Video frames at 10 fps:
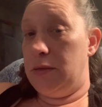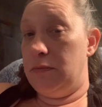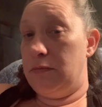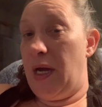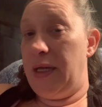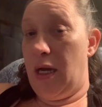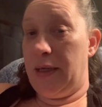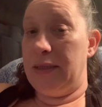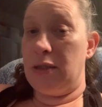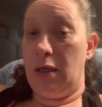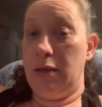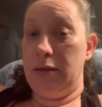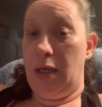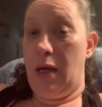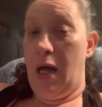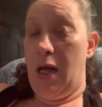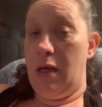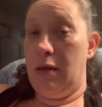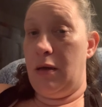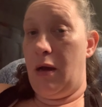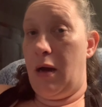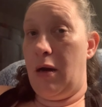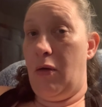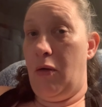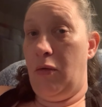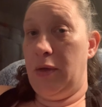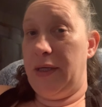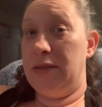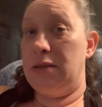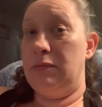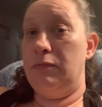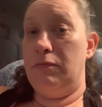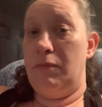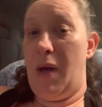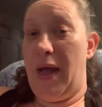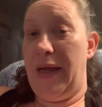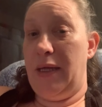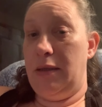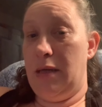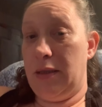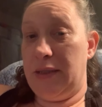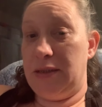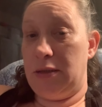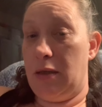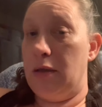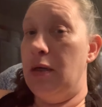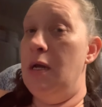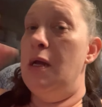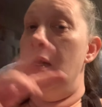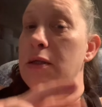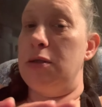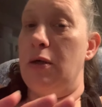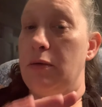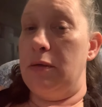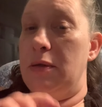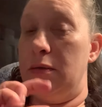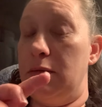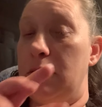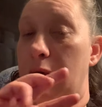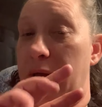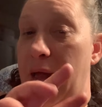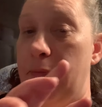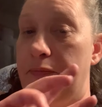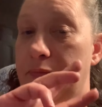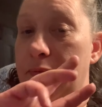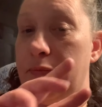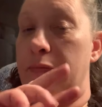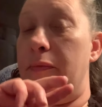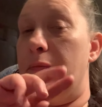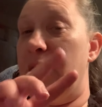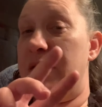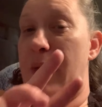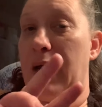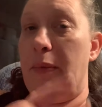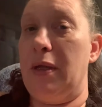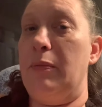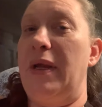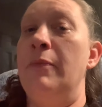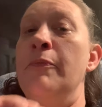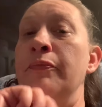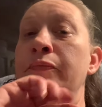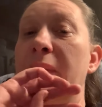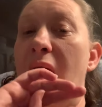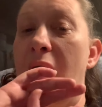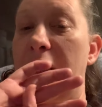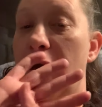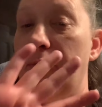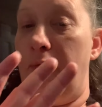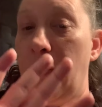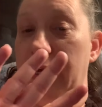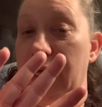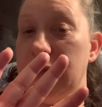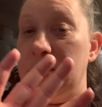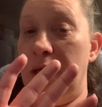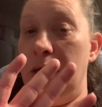my youngest, our oldest, my youngest daughter. So, okay, let's back up a little bit. I got 4 kids,